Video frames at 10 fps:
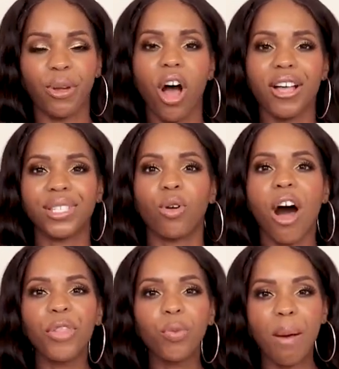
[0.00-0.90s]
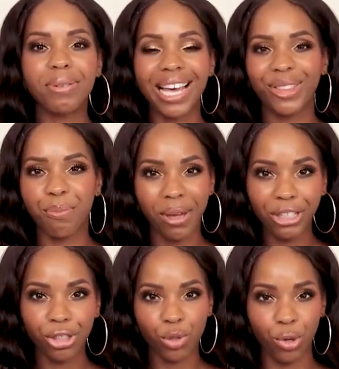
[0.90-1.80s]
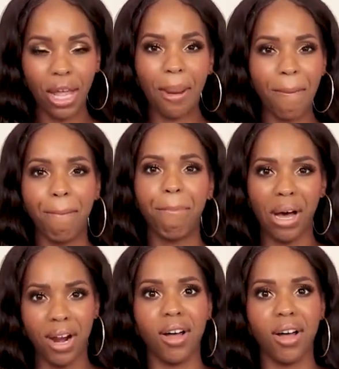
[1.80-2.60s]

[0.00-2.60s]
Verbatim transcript: but also on the website, the pictures were like butt